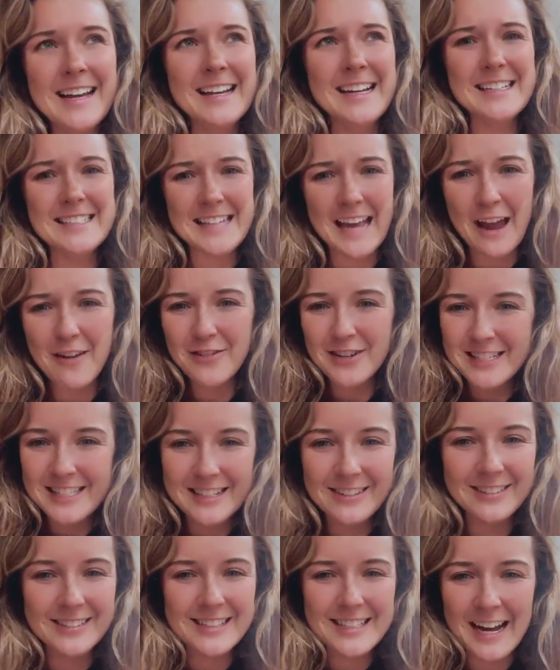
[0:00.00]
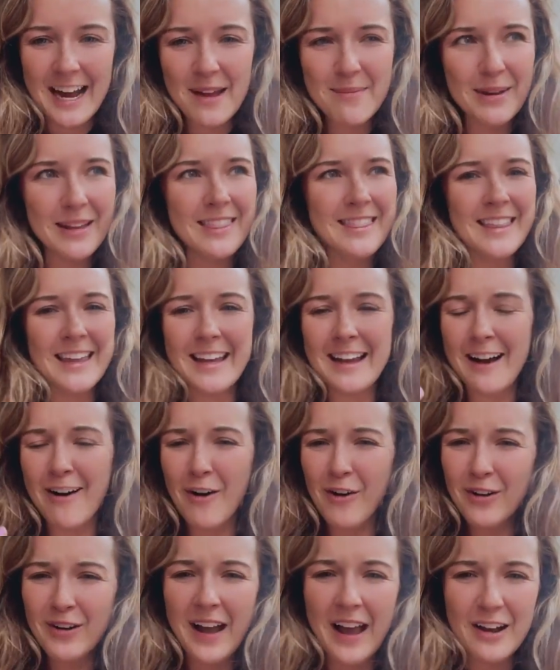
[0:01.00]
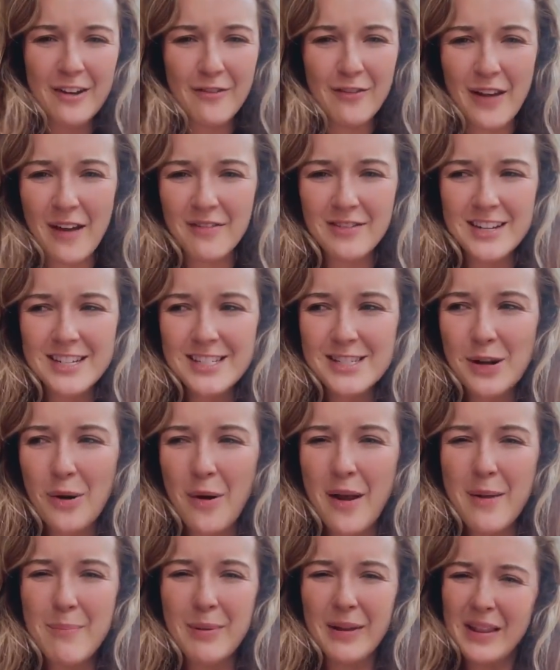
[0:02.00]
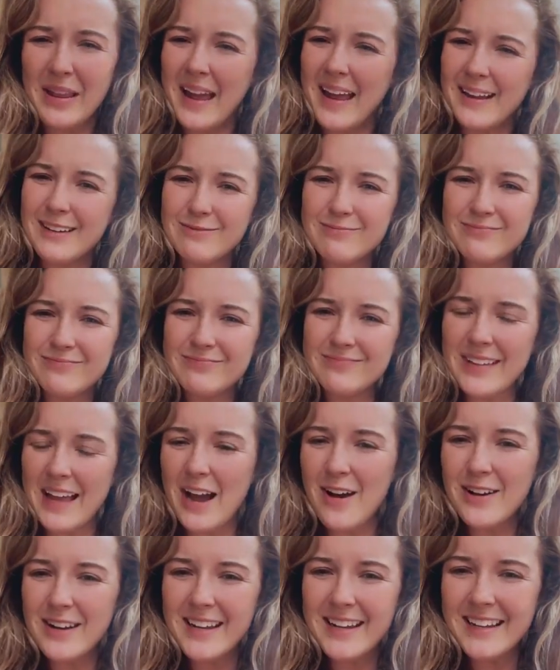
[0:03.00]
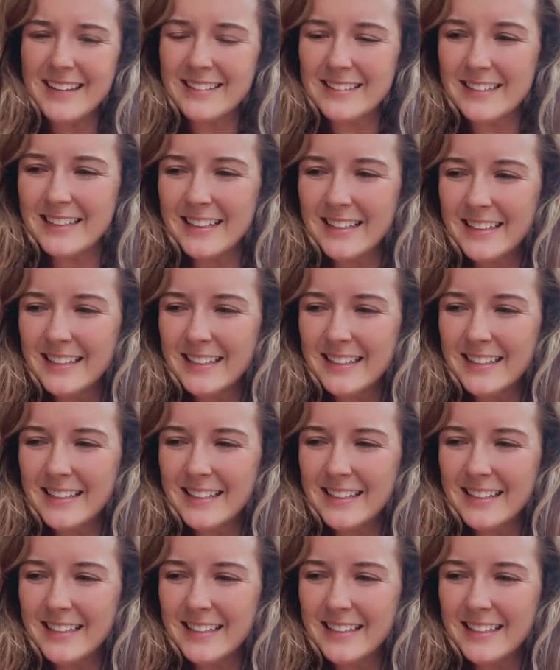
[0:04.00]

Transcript: Because every single time they all kind of left us going, but like, how did.